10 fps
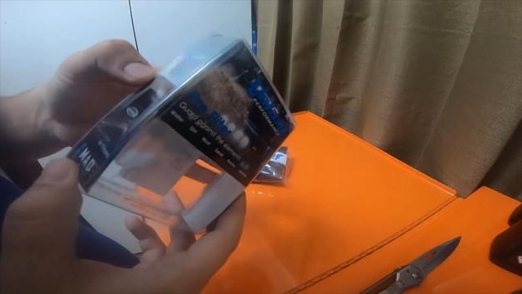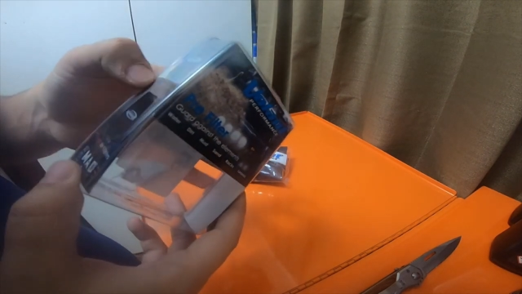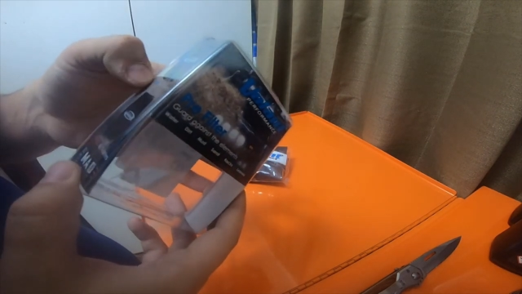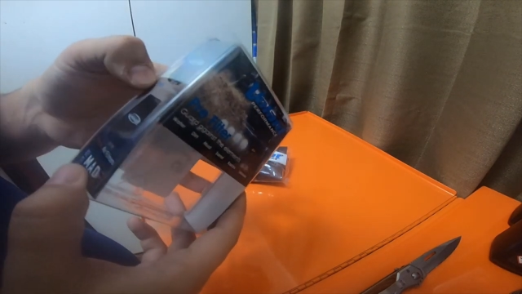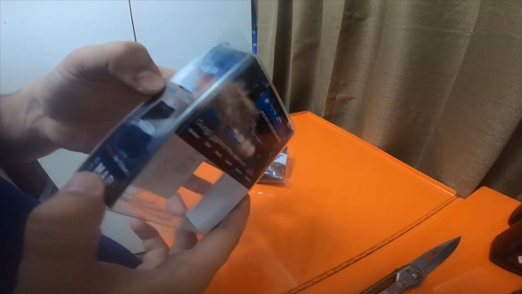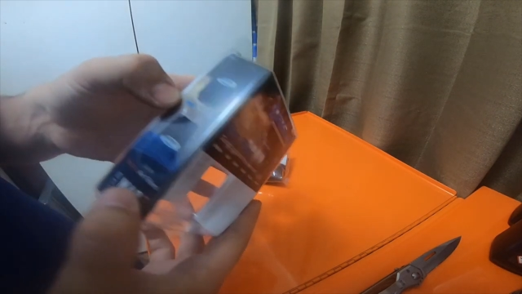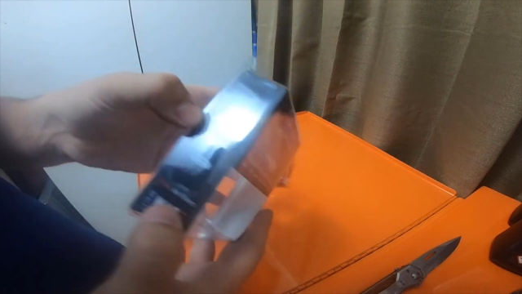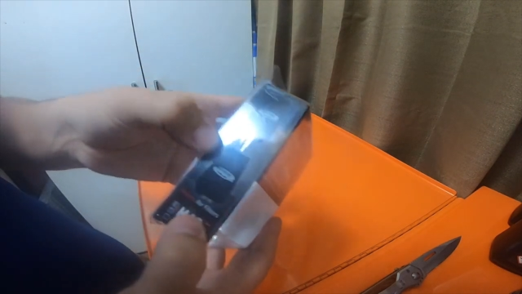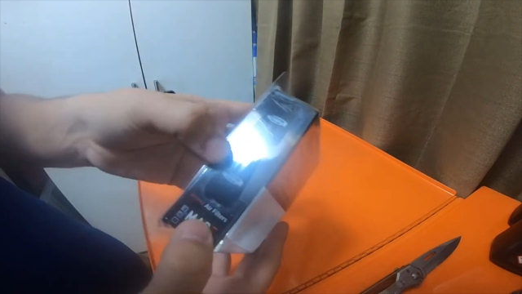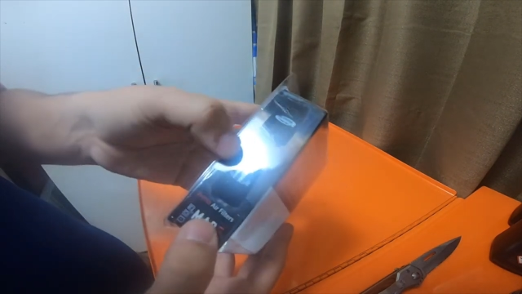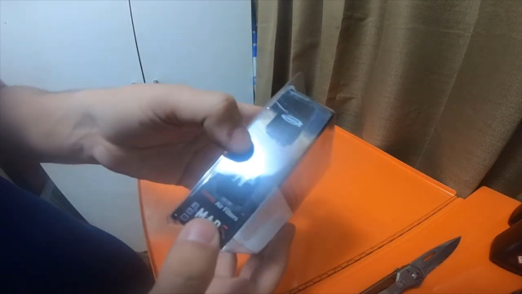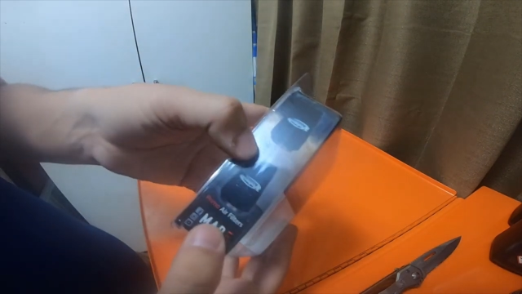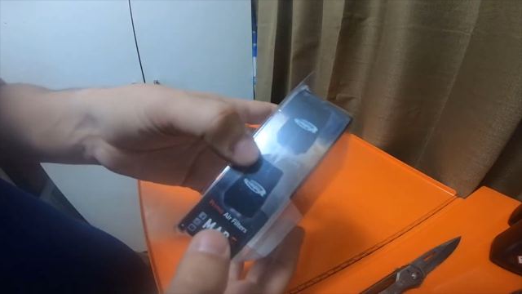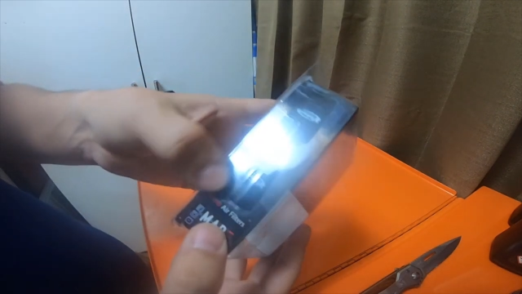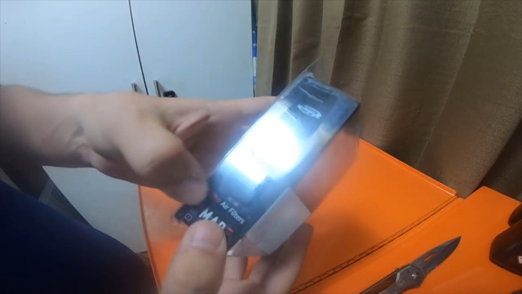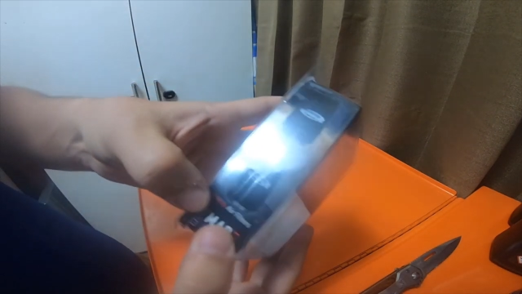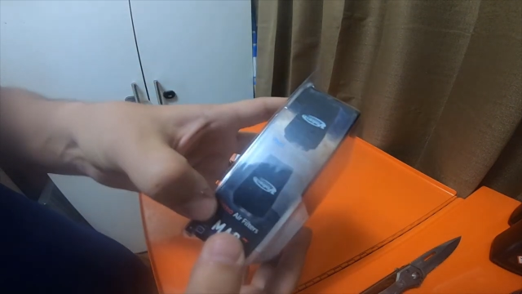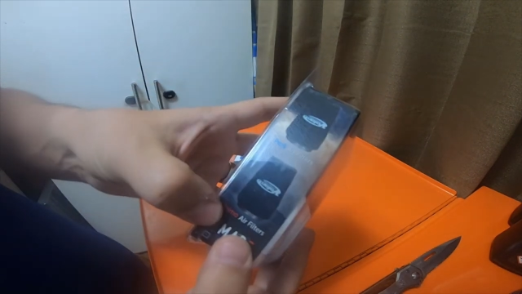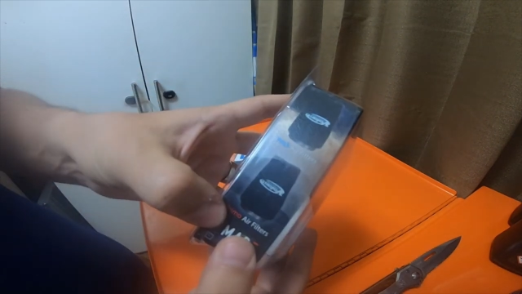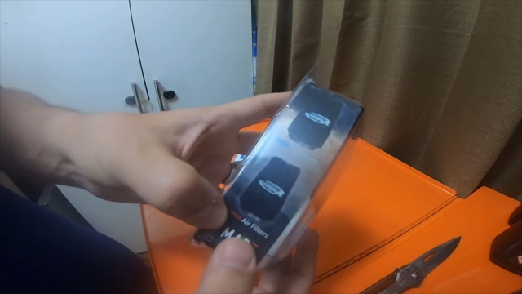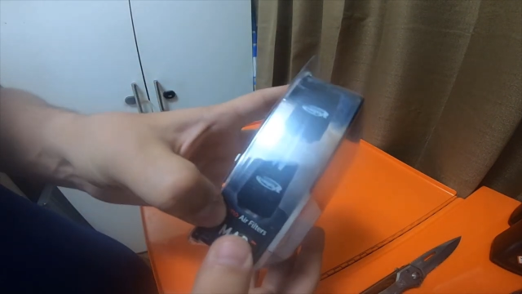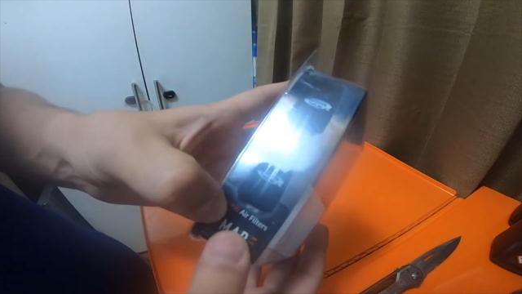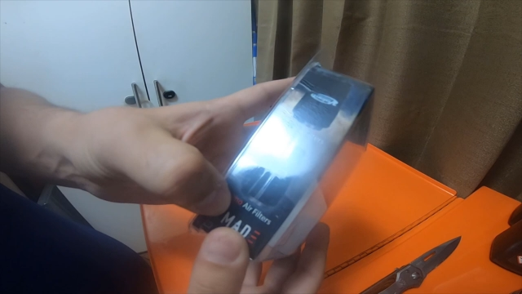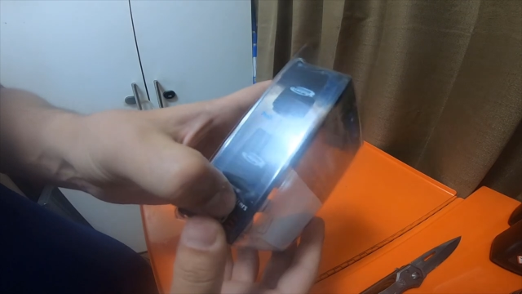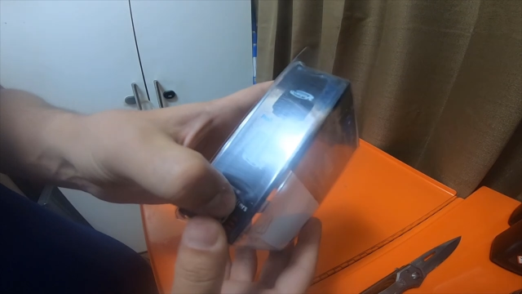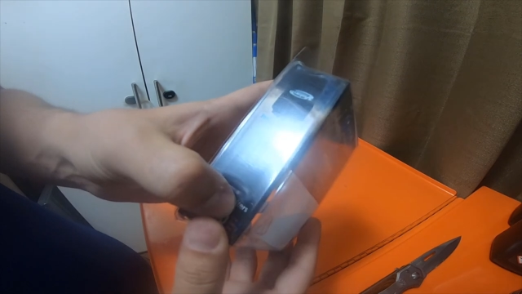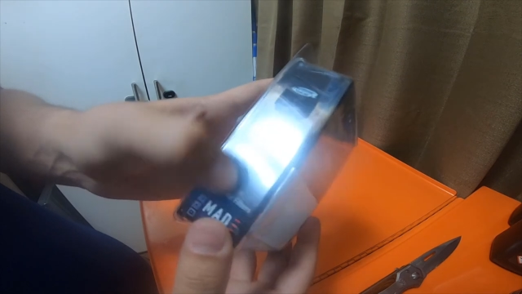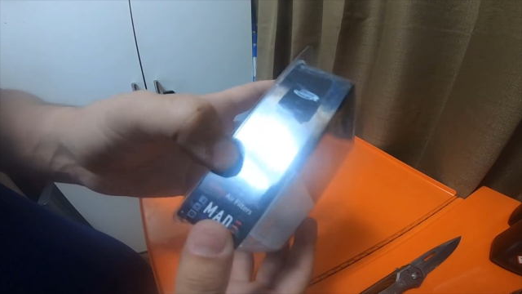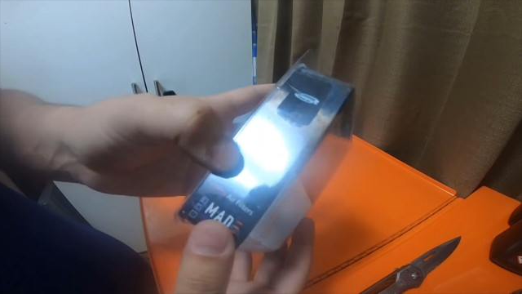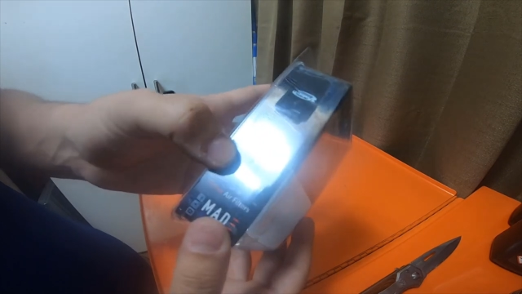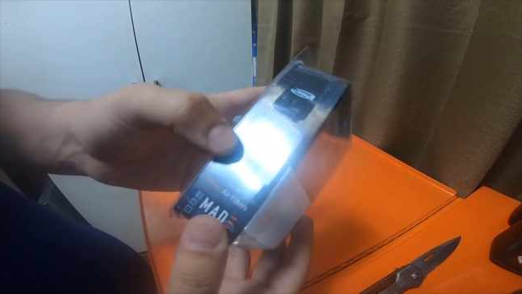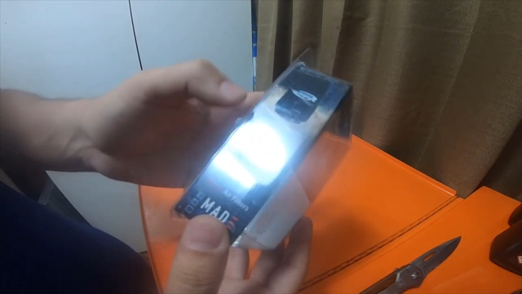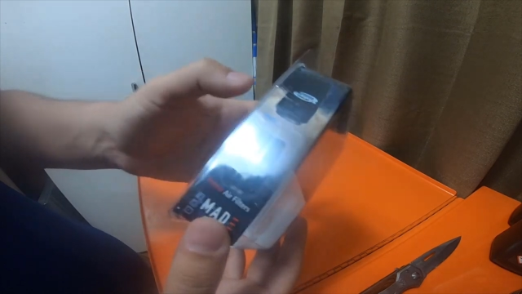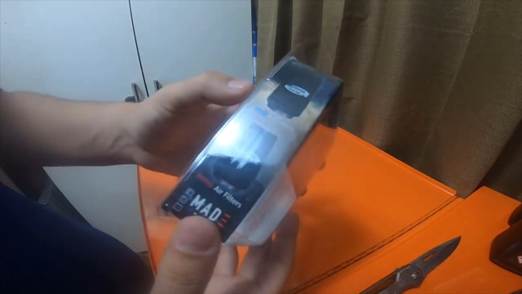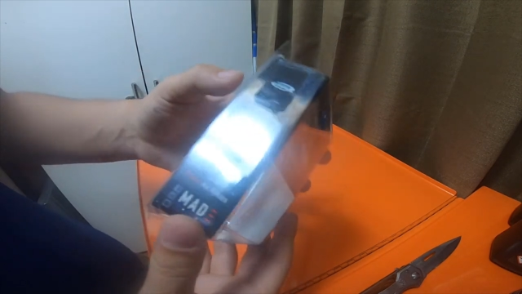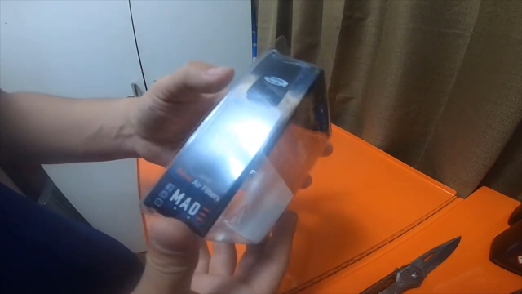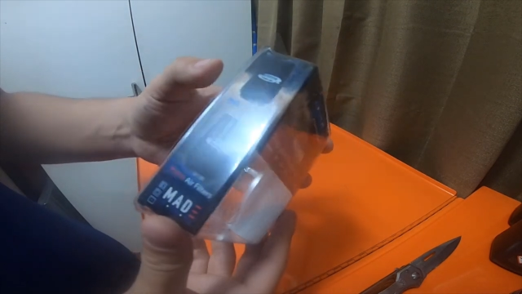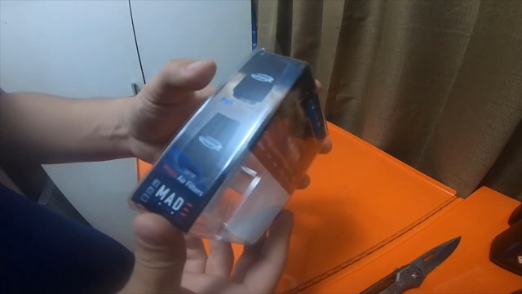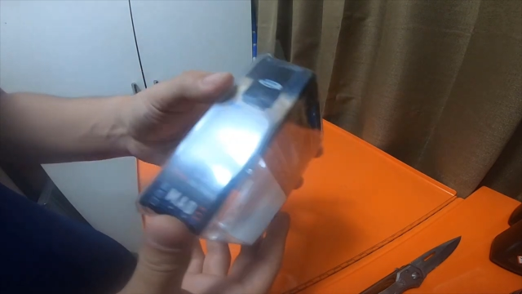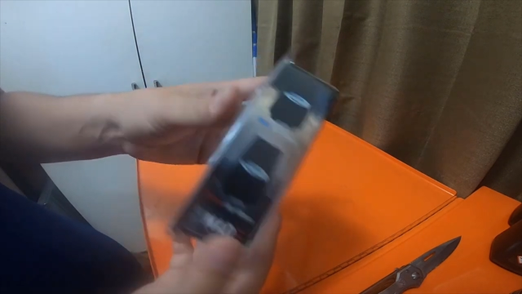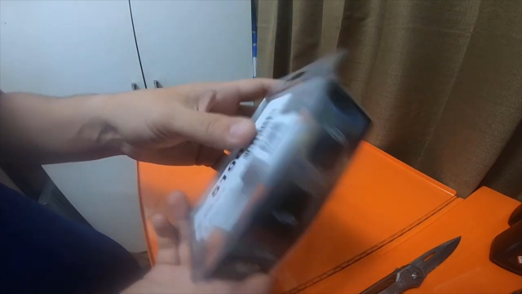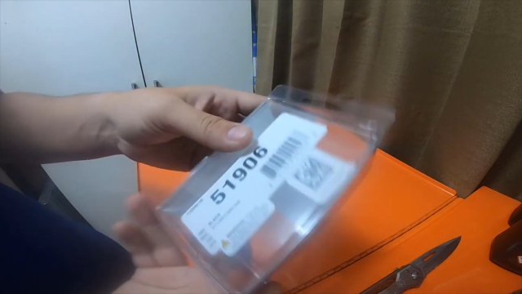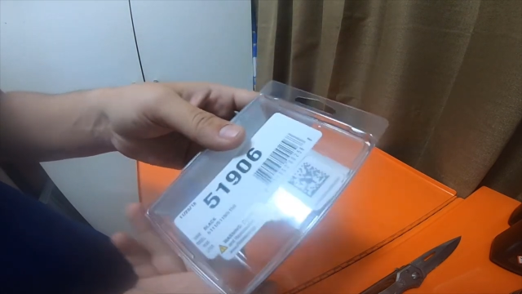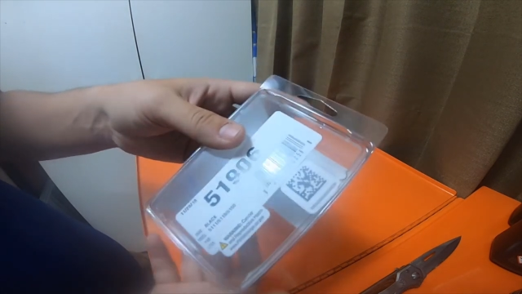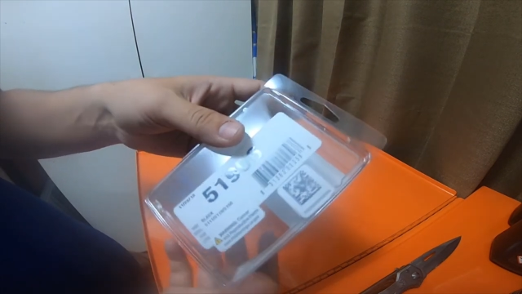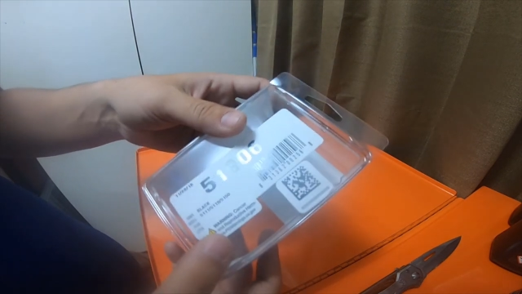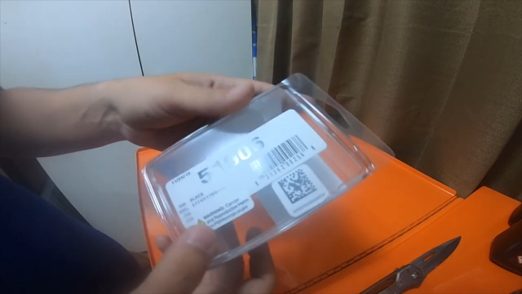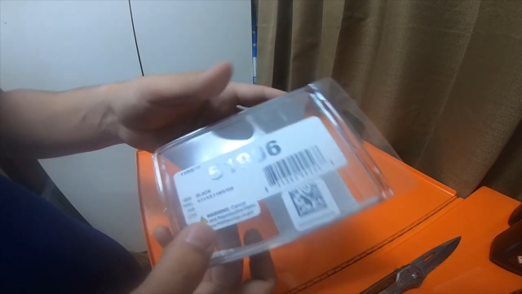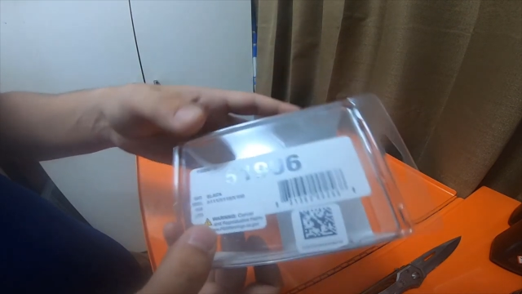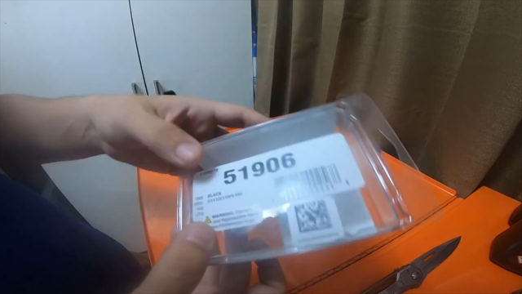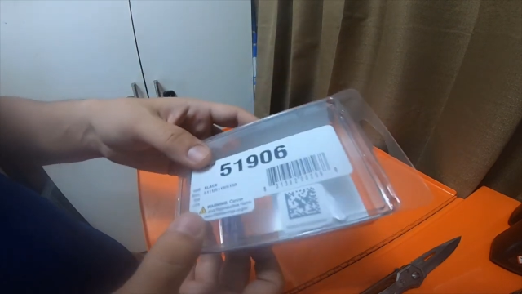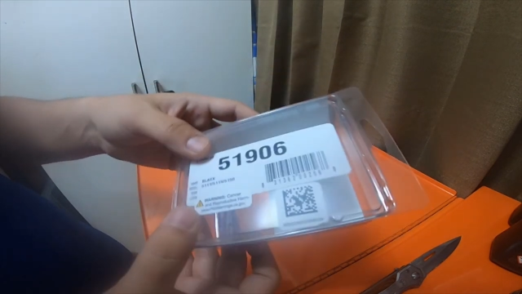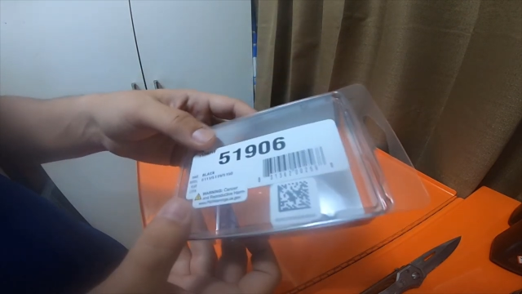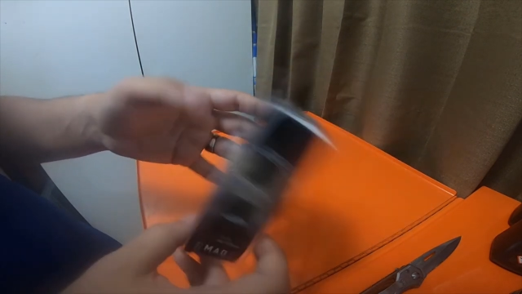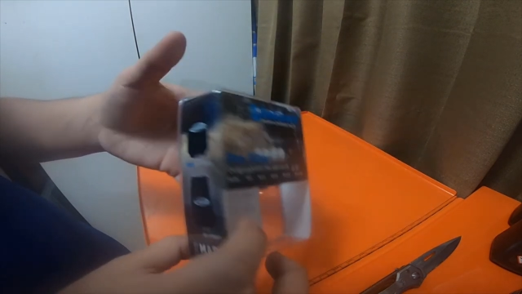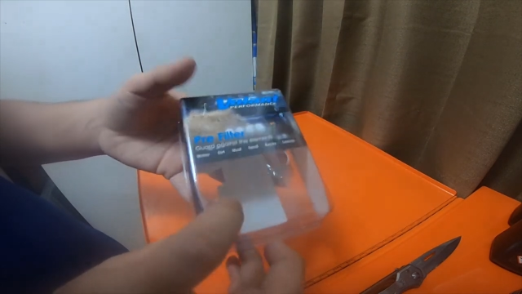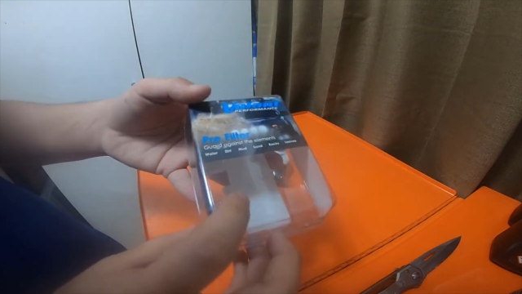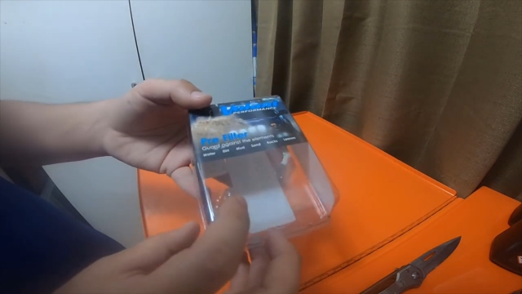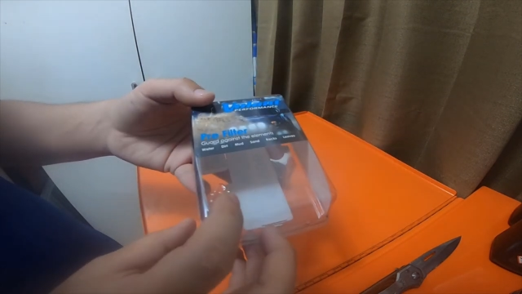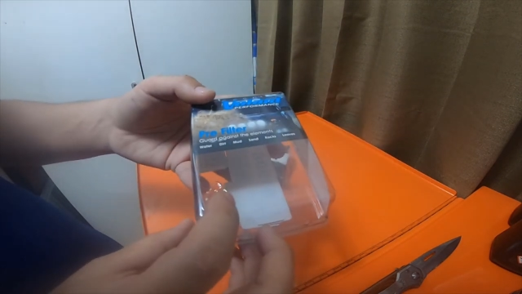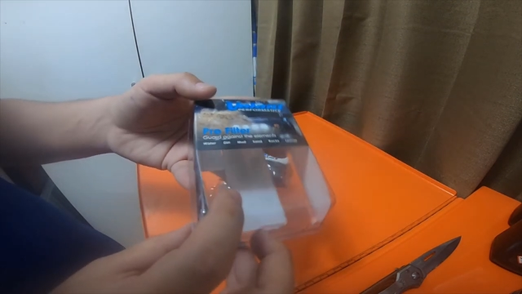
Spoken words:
No face is visible, so there are no lips to read.